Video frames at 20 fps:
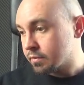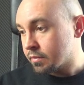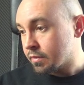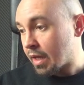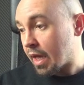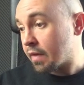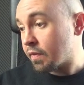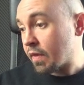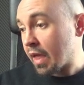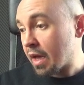
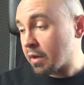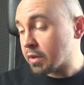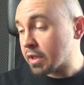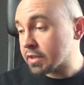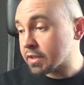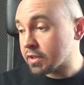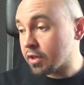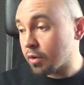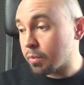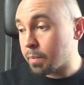And now
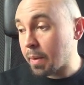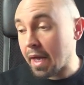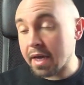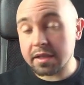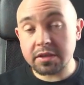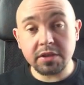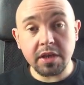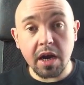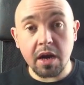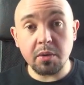let's go back
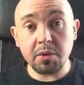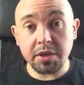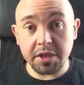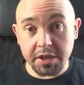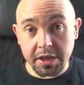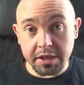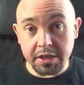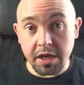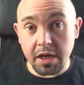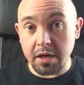to our
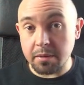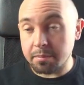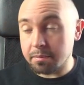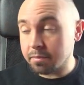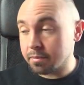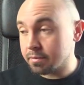GitHub.